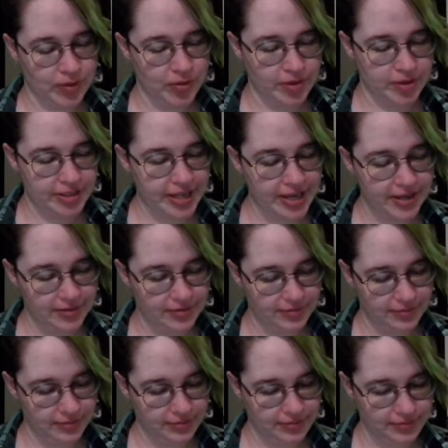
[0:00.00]
Where was I?
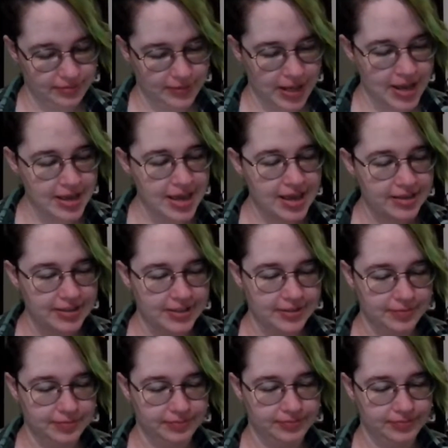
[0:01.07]
Ah, yes.